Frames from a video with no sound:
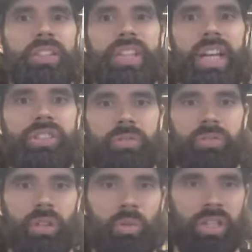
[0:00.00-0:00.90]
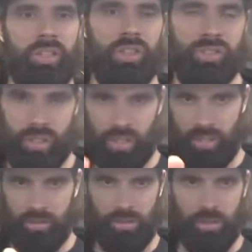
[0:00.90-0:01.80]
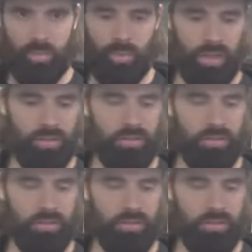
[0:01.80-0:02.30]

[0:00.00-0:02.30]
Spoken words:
a tangent real quick, just to your point?